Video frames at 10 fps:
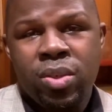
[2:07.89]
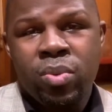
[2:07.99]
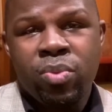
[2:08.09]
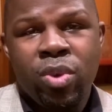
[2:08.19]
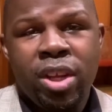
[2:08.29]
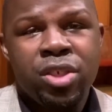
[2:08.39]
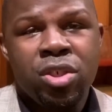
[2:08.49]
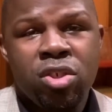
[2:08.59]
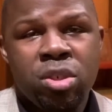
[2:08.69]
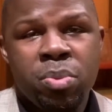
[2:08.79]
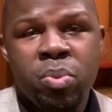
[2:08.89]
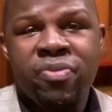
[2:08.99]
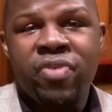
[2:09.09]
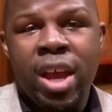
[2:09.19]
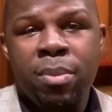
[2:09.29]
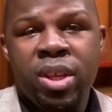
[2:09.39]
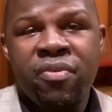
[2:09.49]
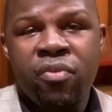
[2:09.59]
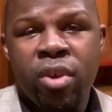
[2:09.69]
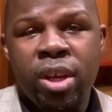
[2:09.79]
When relationships with family
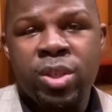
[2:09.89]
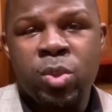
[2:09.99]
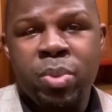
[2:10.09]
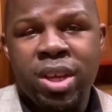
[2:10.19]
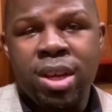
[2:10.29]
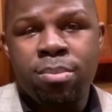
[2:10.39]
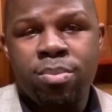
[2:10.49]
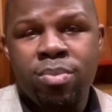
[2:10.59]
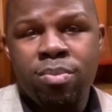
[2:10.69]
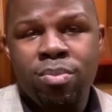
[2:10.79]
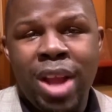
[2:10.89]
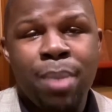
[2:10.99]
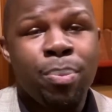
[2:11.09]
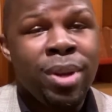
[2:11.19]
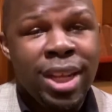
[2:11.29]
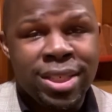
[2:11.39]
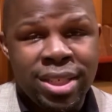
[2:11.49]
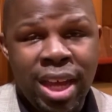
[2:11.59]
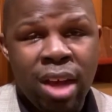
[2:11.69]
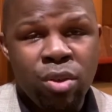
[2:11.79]
and friends become not
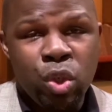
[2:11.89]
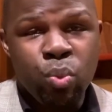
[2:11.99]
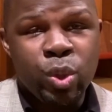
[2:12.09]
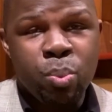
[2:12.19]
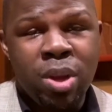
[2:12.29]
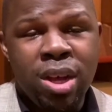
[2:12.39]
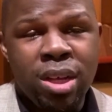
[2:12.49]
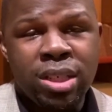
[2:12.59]
pleasant, how do you respond?